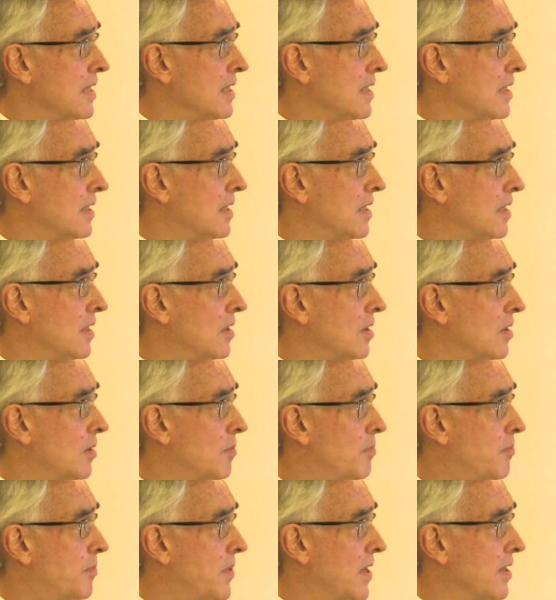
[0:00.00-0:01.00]

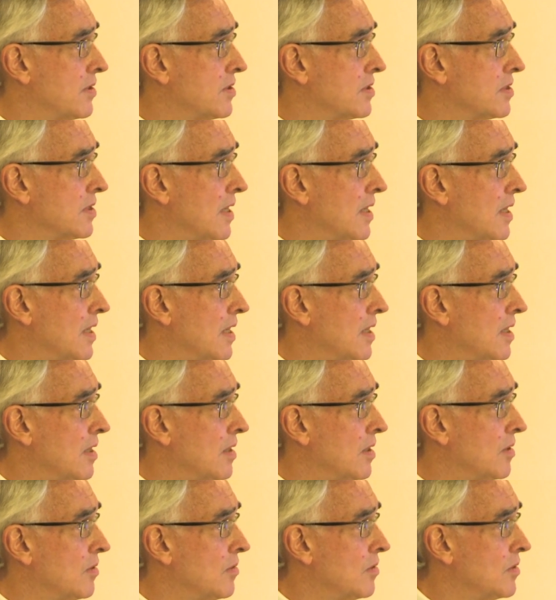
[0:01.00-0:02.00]
but
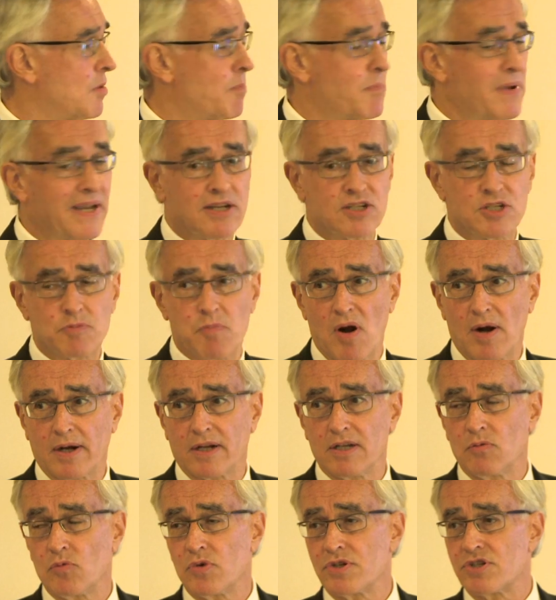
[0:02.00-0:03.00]
the biggest
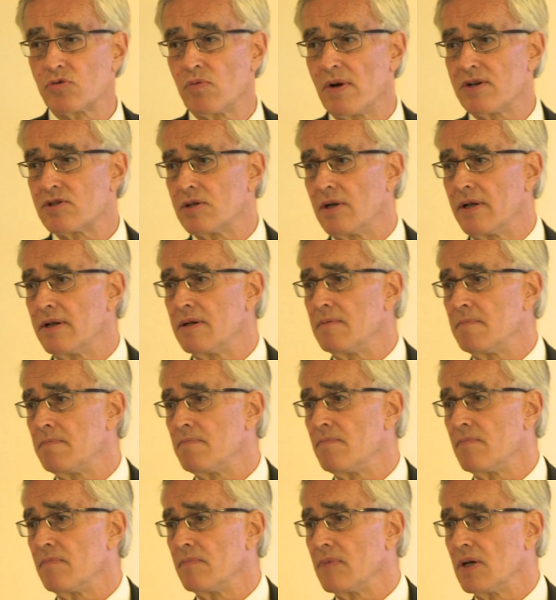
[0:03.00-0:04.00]
market was
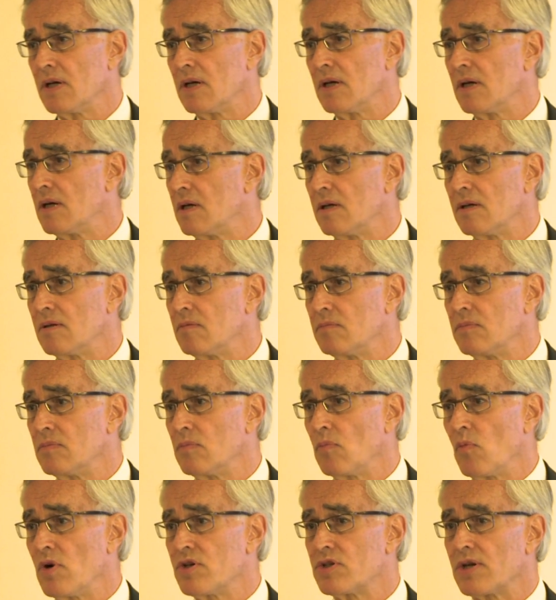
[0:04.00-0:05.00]
Switzerland,
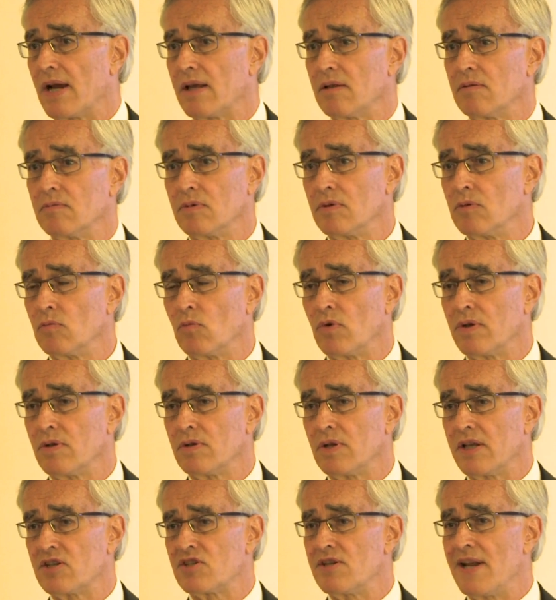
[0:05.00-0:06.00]
which
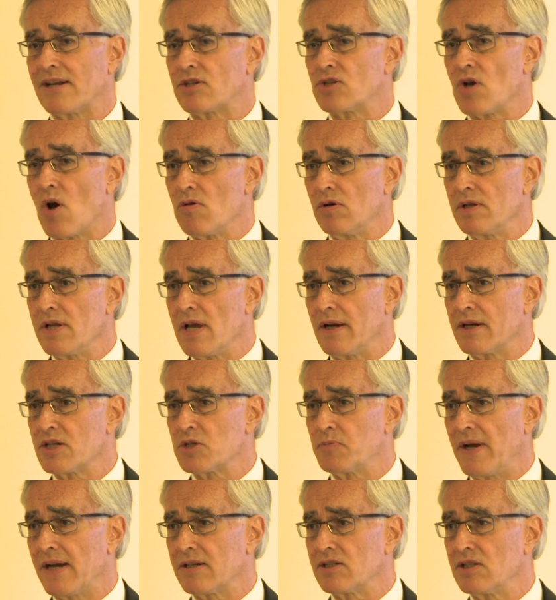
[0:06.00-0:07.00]
it's not totally
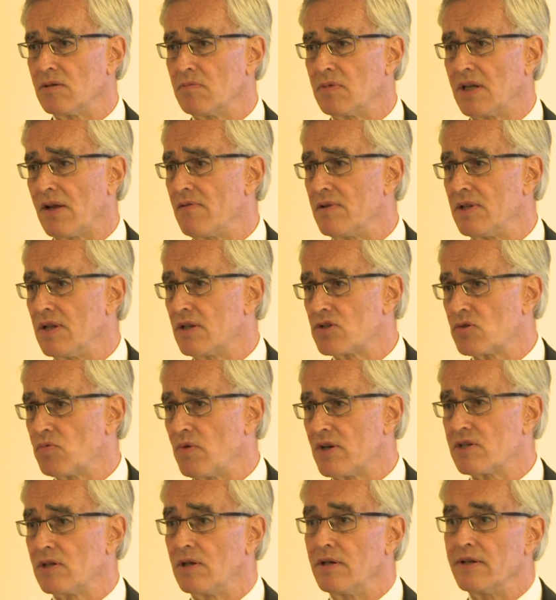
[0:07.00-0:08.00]
unexpected, given that
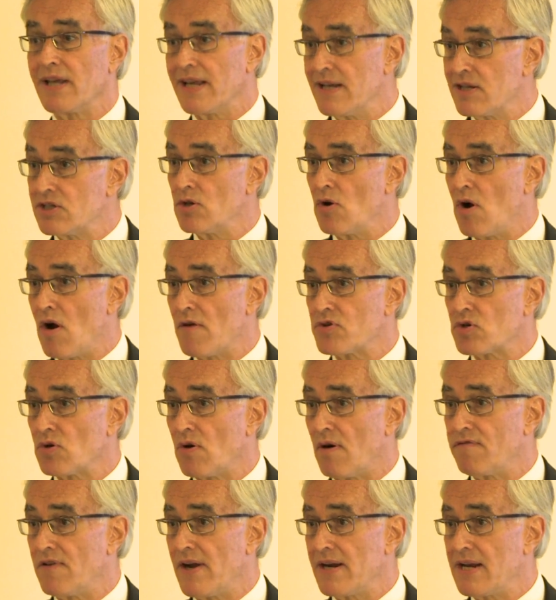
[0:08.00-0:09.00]
Switzerland is an
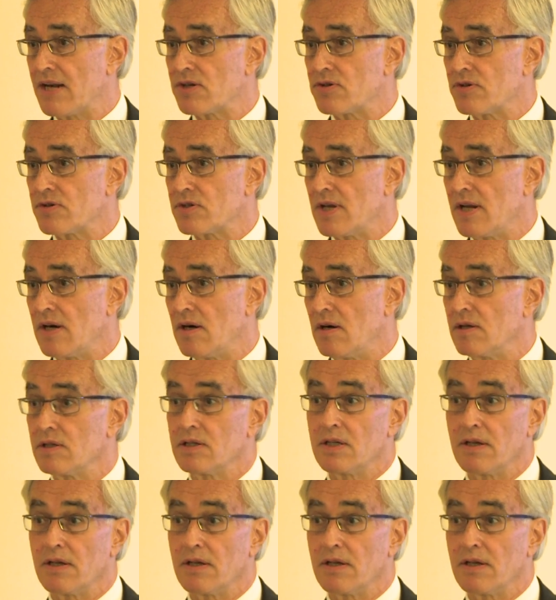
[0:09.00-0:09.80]
offshore financial center,